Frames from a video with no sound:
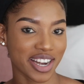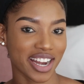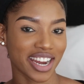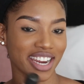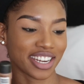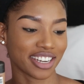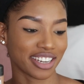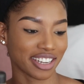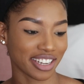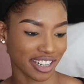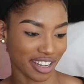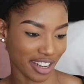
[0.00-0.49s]

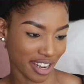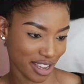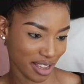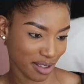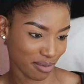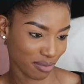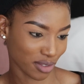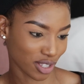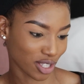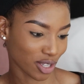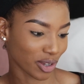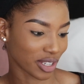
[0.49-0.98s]
and a
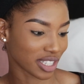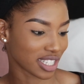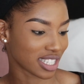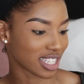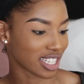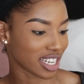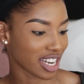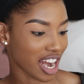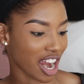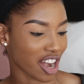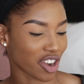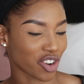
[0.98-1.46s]
name. So it's
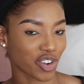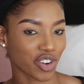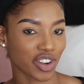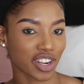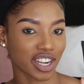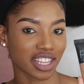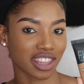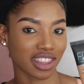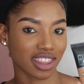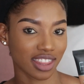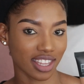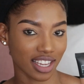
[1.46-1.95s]

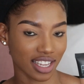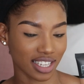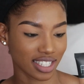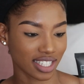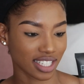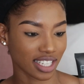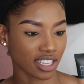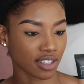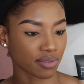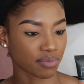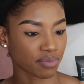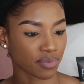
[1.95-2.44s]

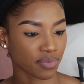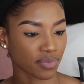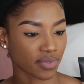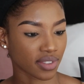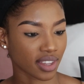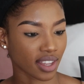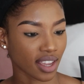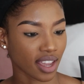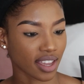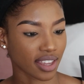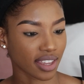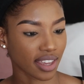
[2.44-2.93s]
330
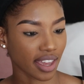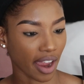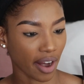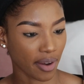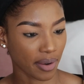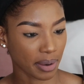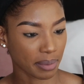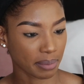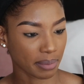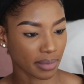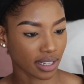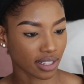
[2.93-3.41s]

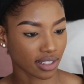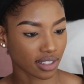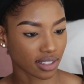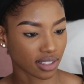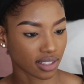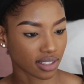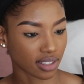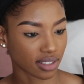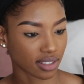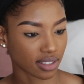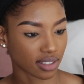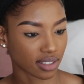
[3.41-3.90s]

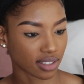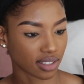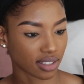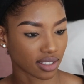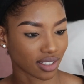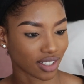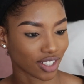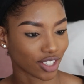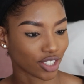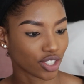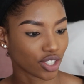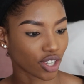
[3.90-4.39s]
caramel,
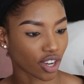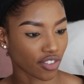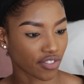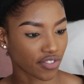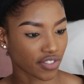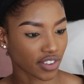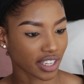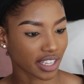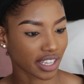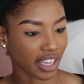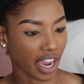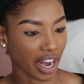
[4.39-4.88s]

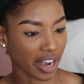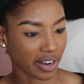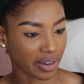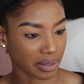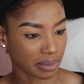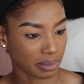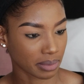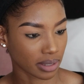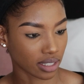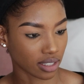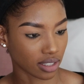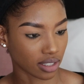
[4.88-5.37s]
toffee
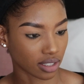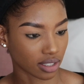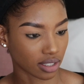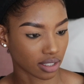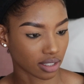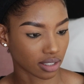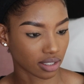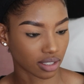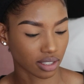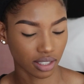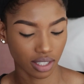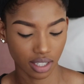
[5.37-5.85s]
caramel,
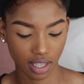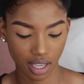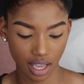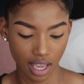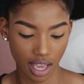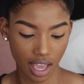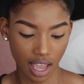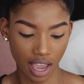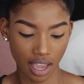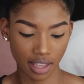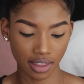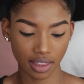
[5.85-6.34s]

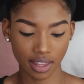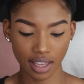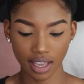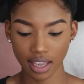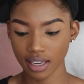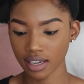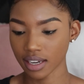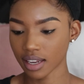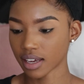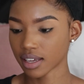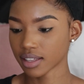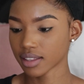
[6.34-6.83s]
and
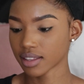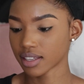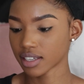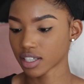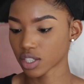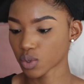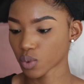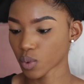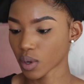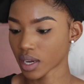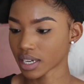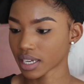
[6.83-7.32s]
then
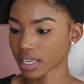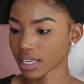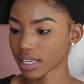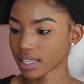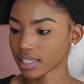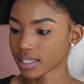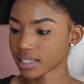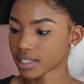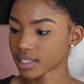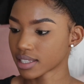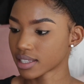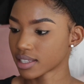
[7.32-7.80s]
this one
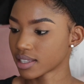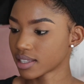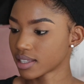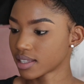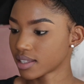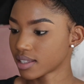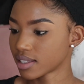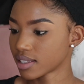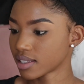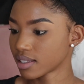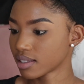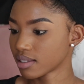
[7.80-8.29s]
is
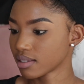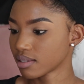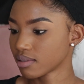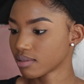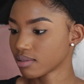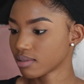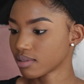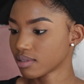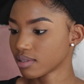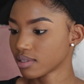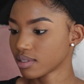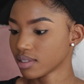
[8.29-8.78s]

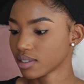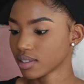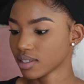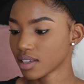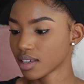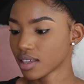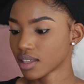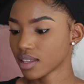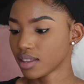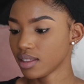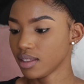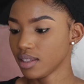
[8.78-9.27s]

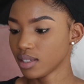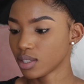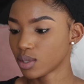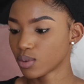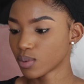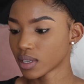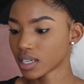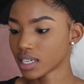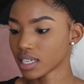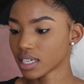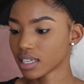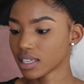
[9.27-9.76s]

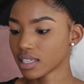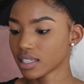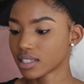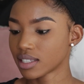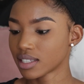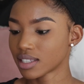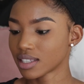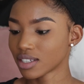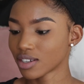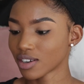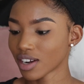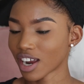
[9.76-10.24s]

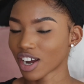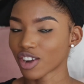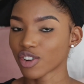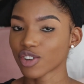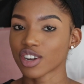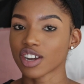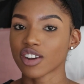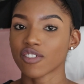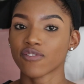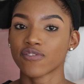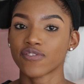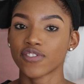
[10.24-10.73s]

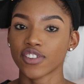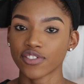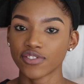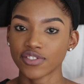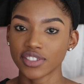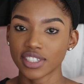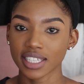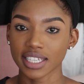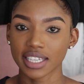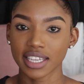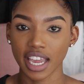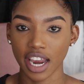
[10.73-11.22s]

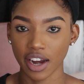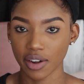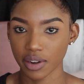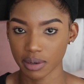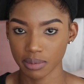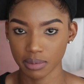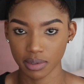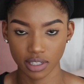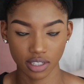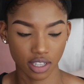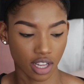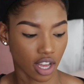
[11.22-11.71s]
350
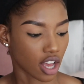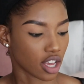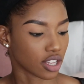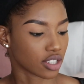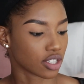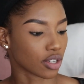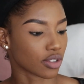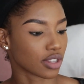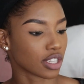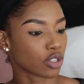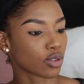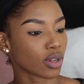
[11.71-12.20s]
caramel.
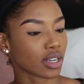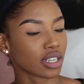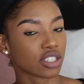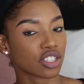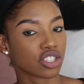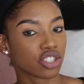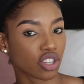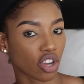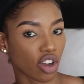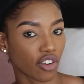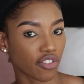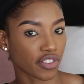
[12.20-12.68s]
So this one
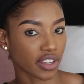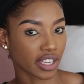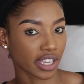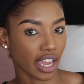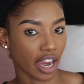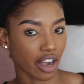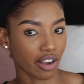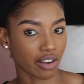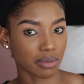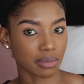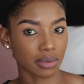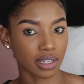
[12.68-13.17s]
is toffee
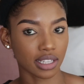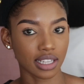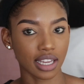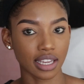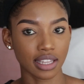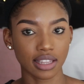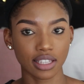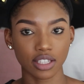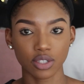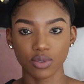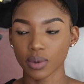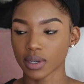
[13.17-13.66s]
caramel
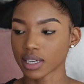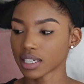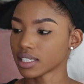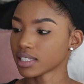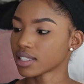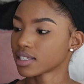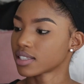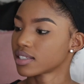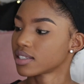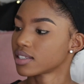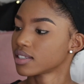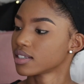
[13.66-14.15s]
and this one
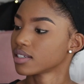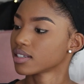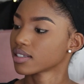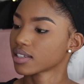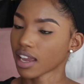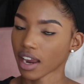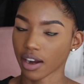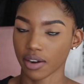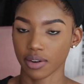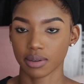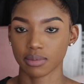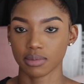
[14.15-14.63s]
is
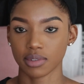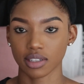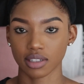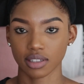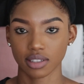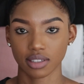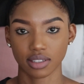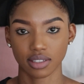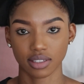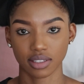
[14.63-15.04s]
caramel.